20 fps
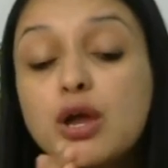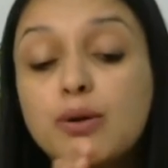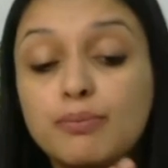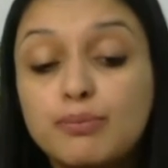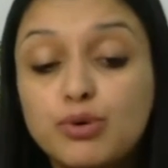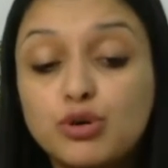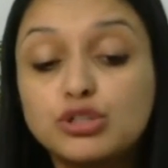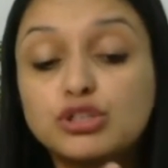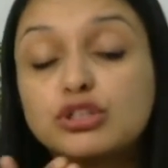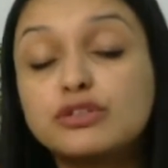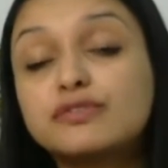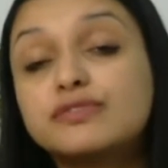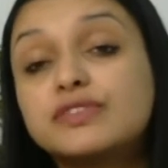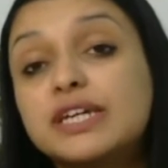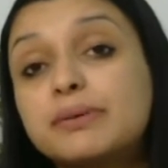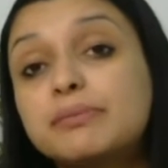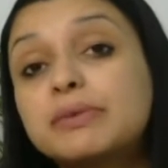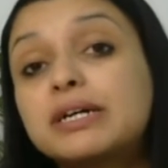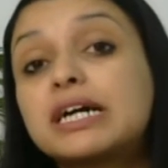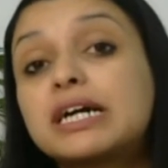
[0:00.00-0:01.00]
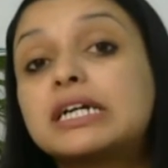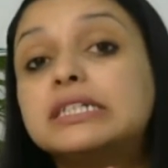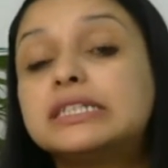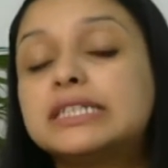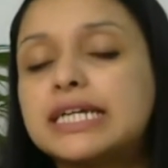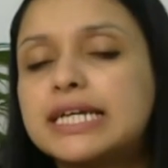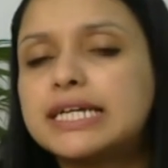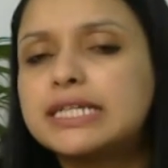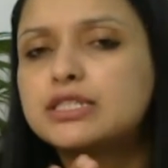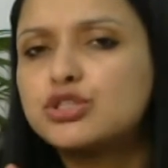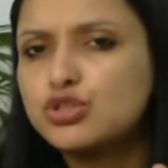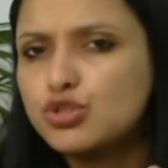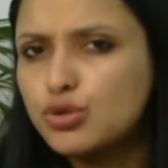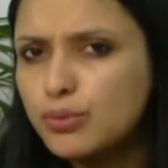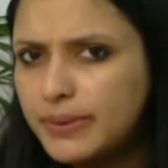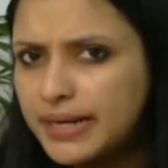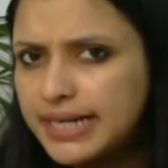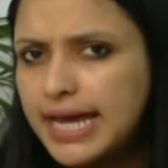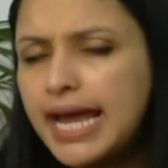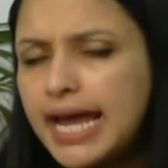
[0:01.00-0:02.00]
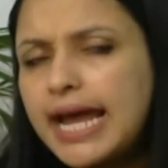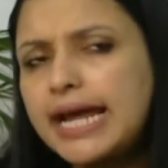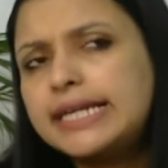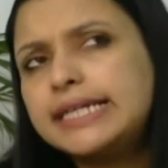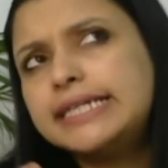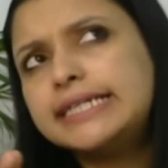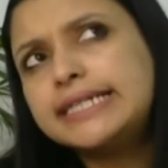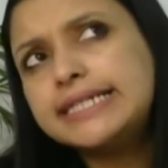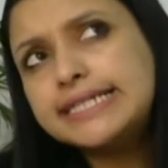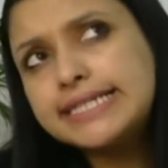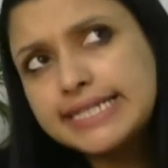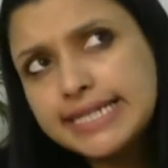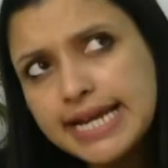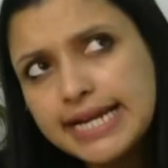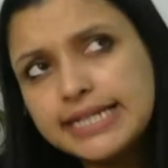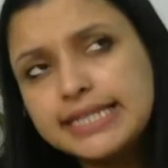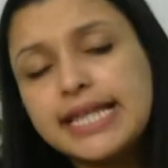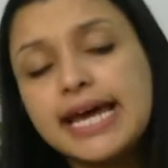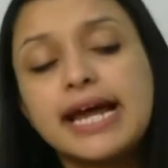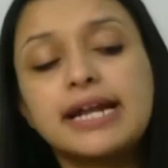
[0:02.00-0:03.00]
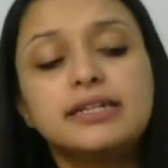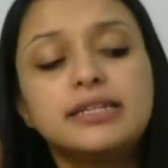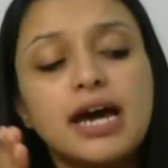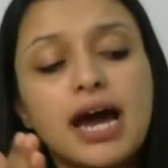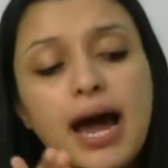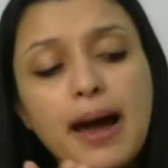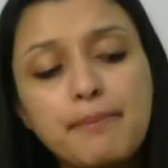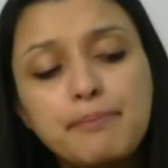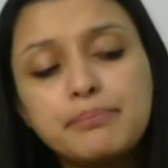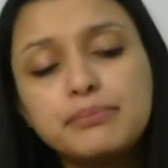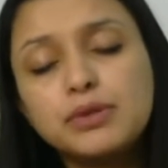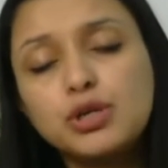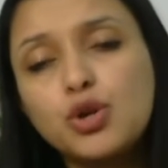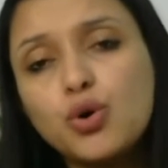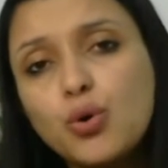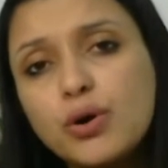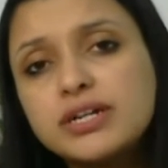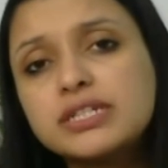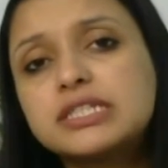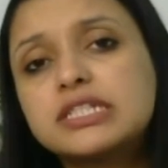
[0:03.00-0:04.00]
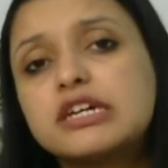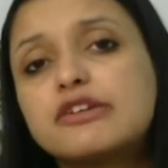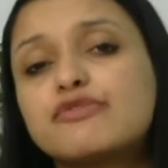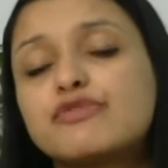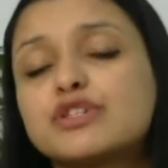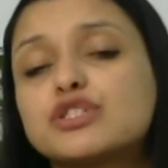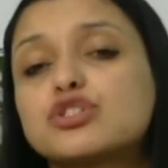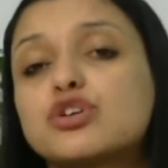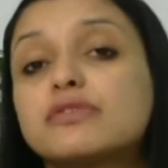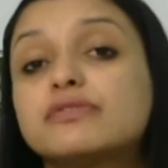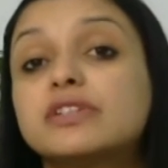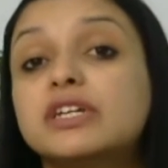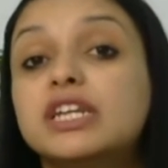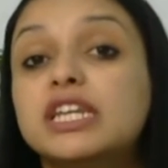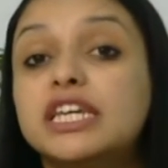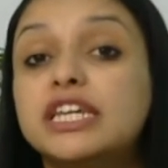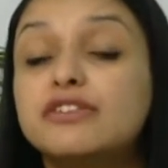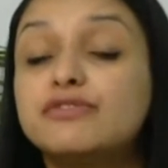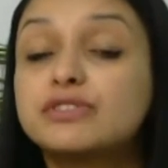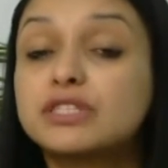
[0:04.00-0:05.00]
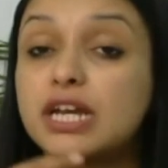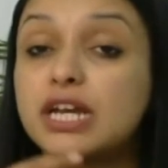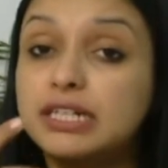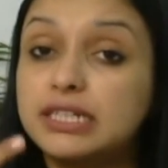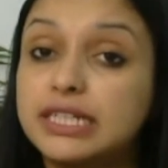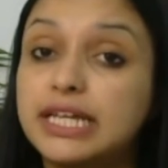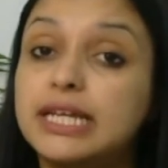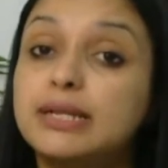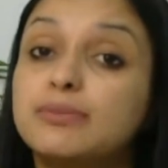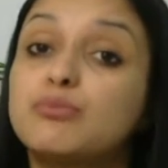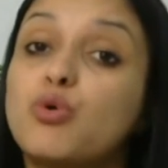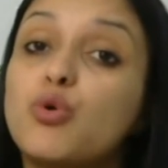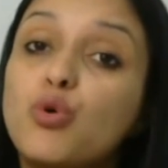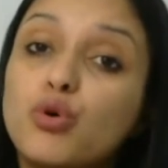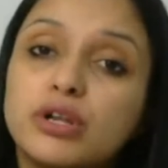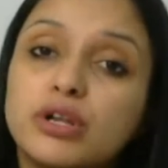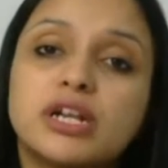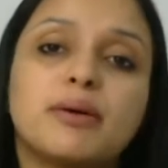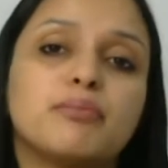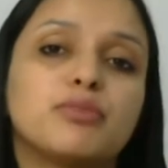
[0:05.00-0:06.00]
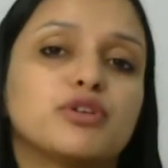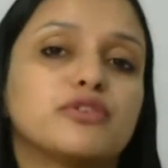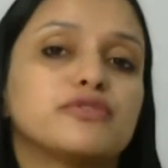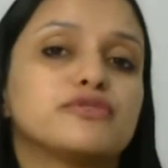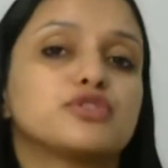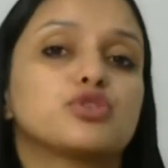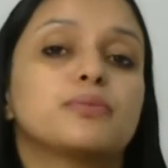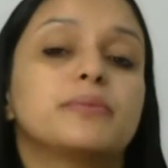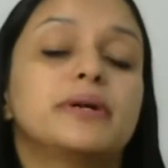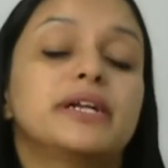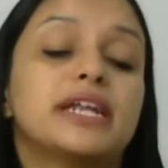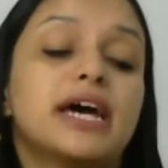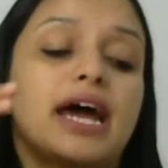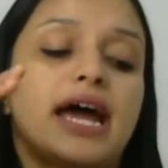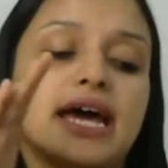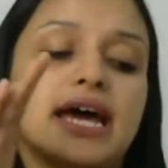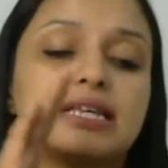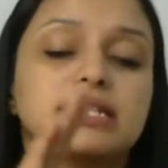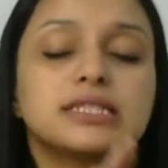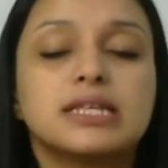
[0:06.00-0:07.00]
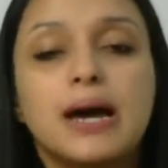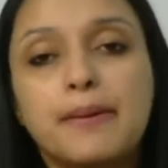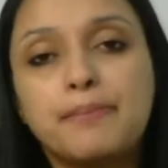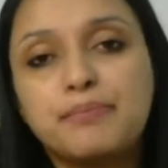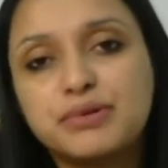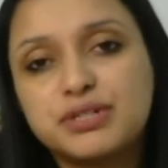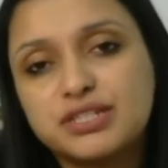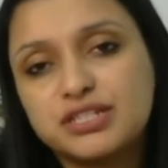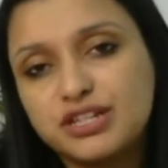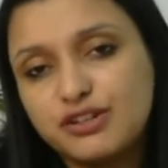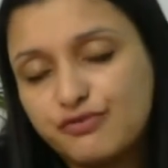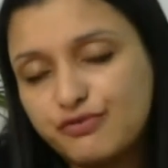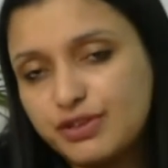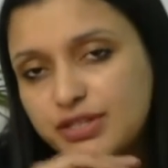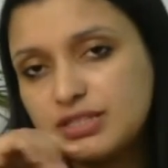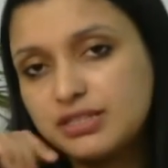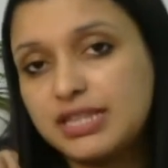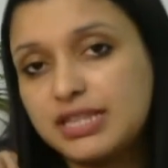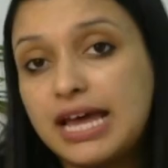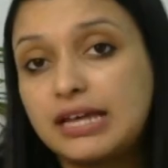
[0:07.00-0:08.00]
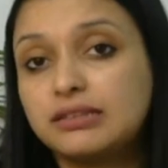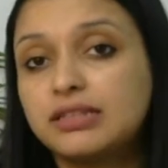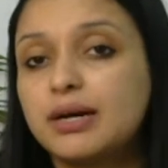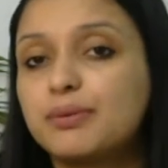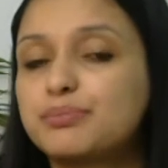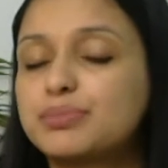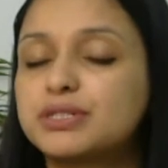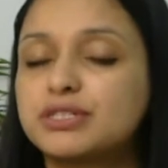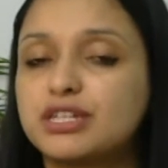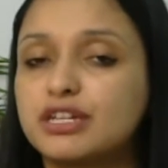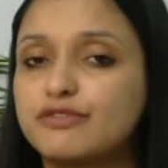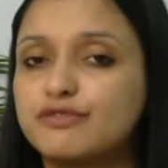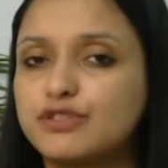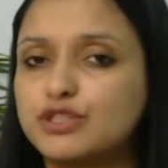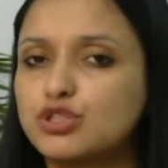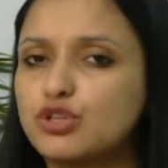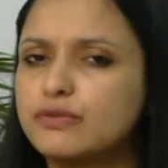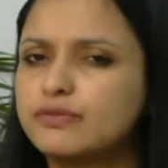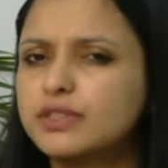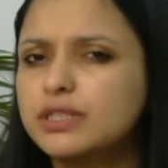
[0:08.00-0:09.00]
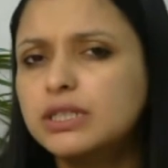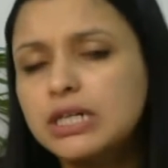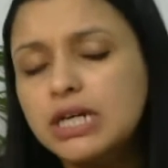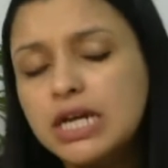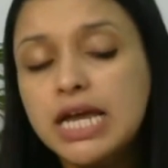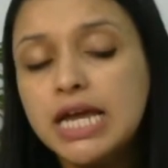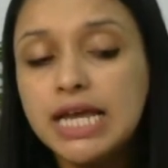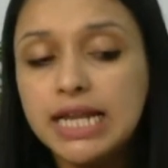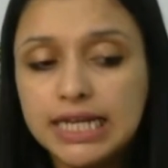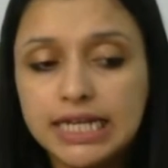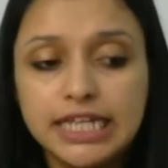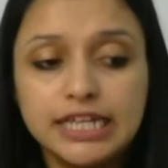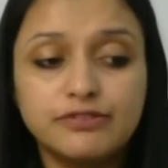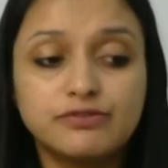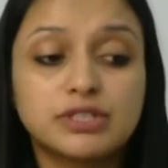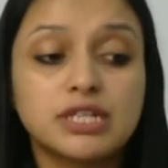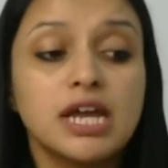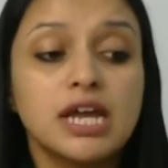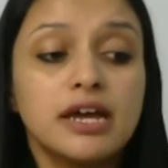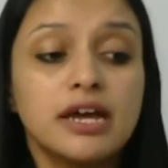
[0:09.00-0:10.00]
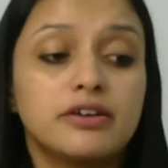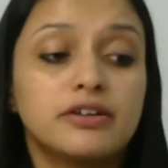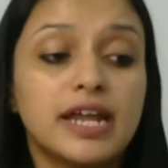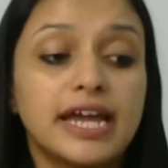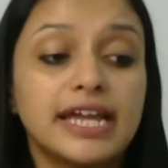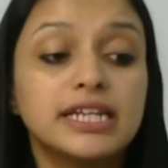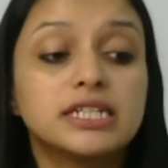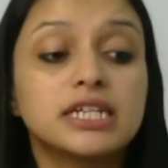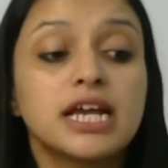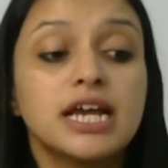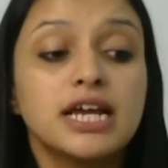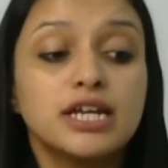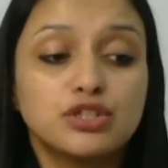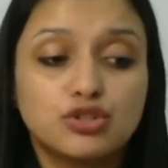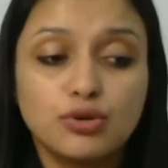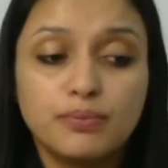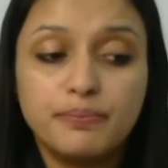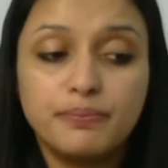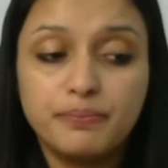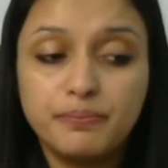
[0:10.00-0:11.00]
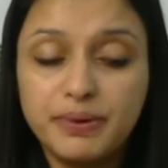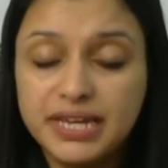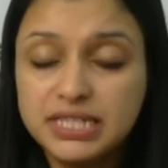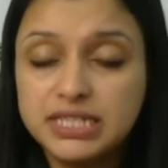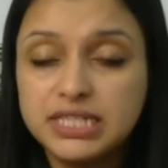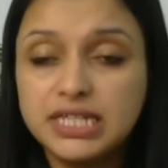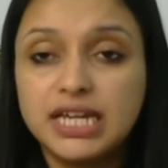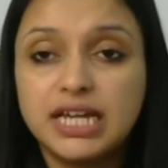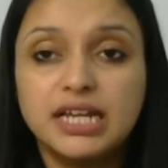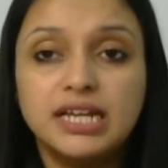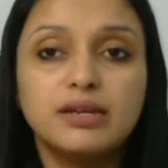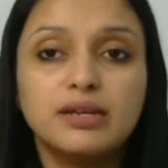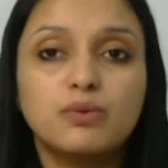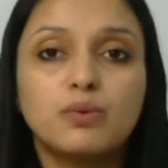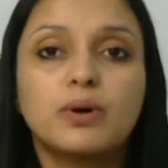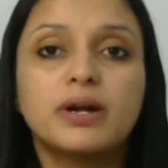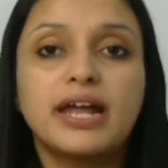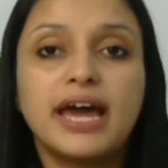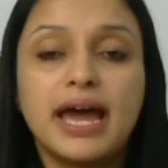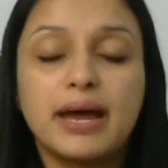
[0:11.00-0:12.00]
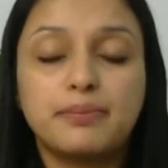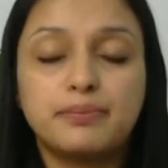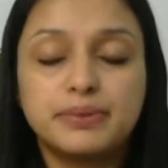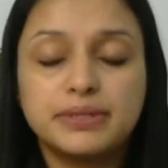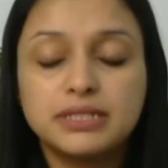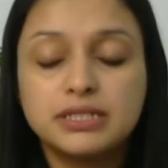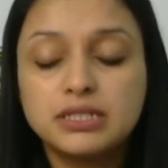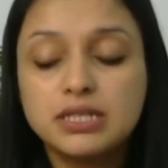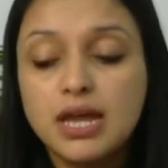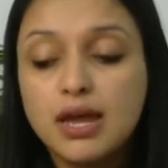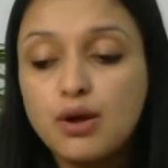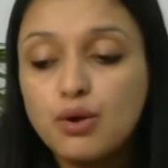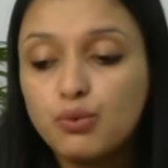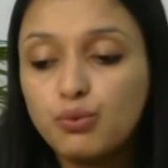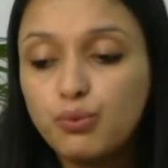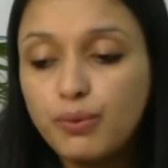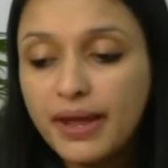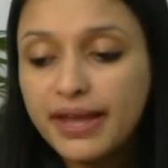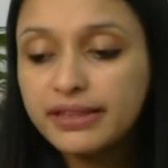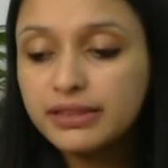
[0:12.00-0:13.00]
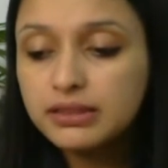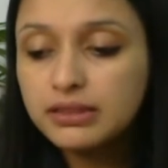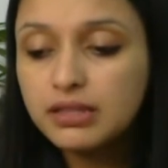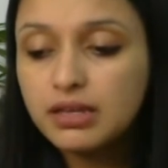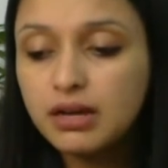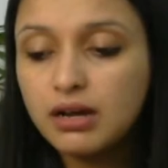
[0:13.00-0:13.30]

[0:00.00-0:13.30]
both of them contain stomata, and it is said that the lower surface of the leaves contain more number of stomata as the upper surface of the leaves, right? So basically what happens when